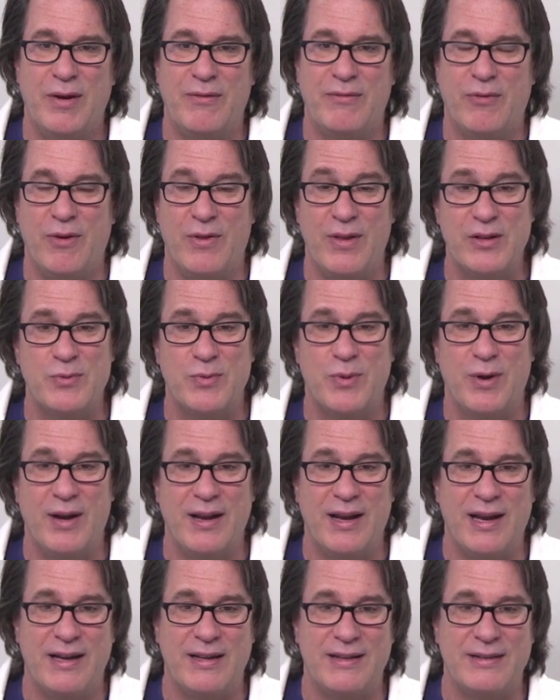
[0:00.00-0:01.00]
for this one,
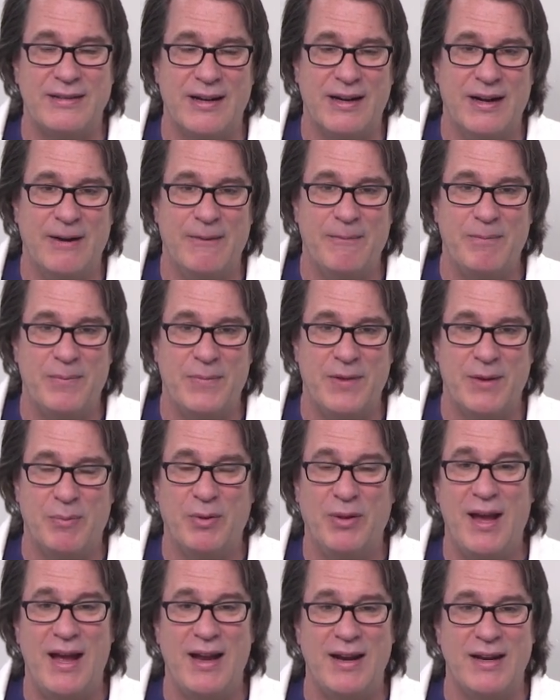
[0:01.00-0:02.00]
it the
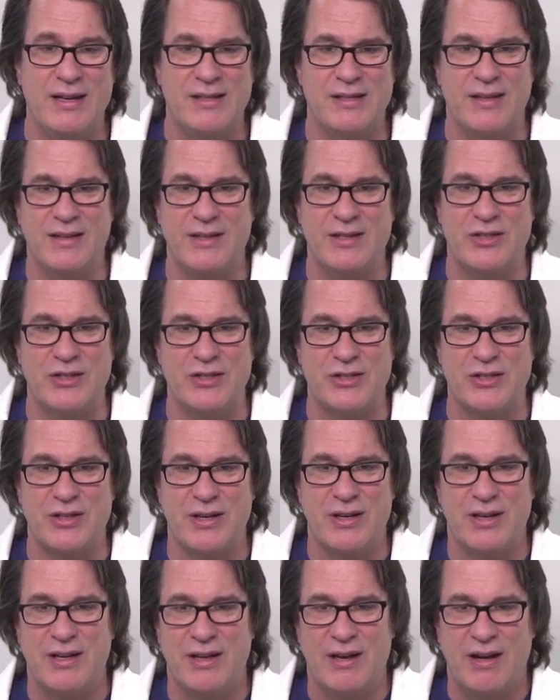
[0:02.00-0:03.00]
plan is, and this is,
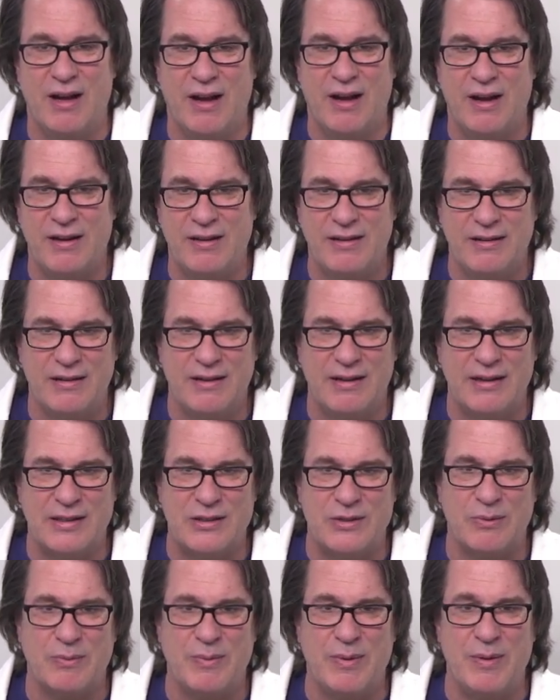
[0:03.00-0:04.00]

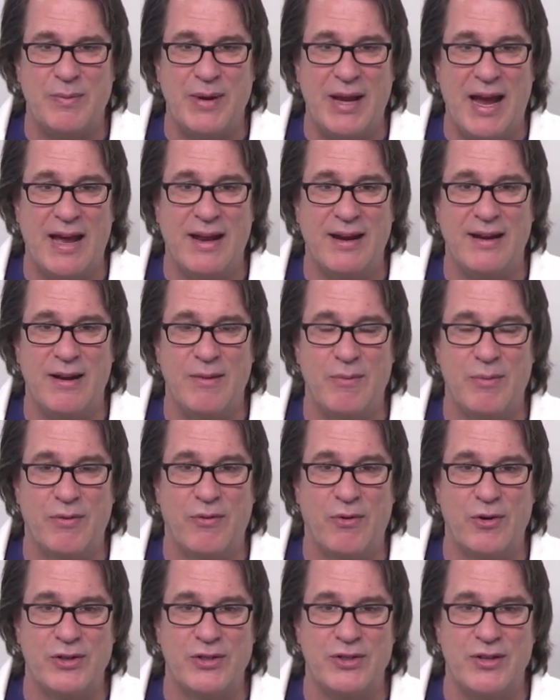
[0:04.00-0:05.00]
it's be added in
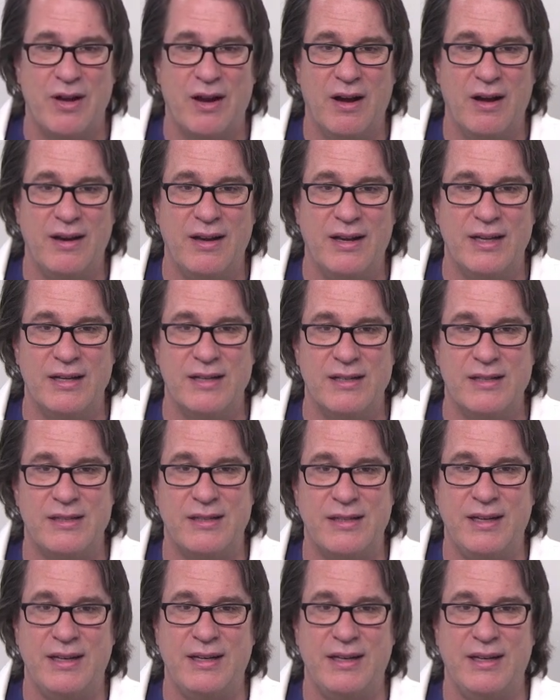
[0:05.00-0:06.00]
before it's done, is
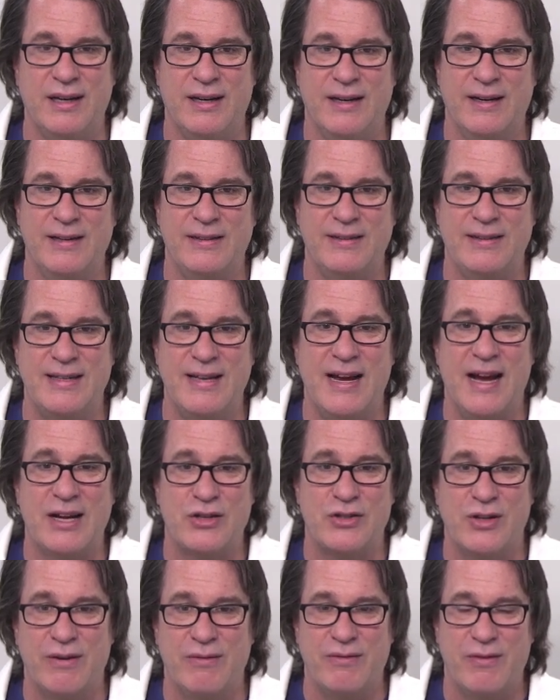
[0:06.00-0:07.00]
the
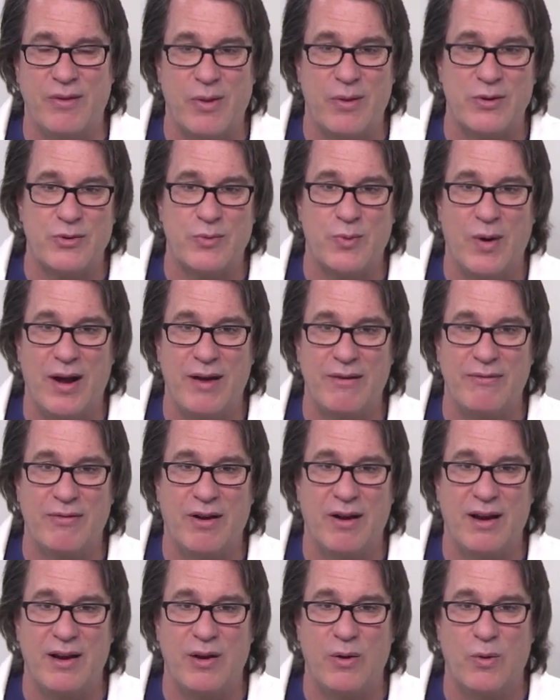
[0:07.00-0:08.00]
detection of whether it's
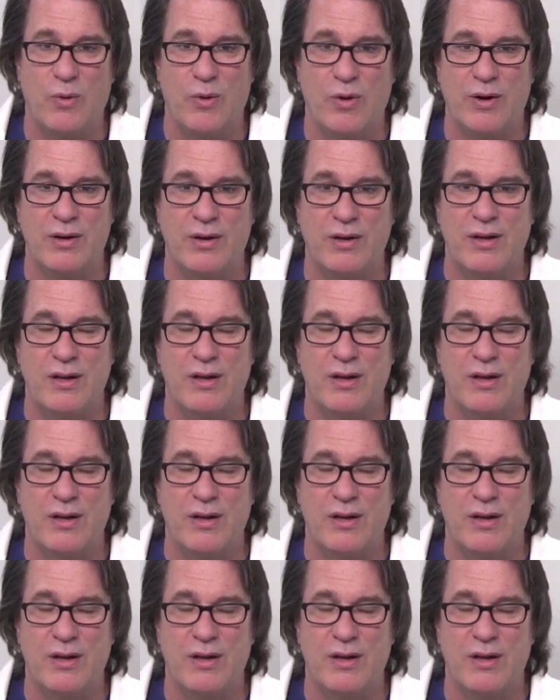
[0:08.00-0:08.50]
Wi-Fi or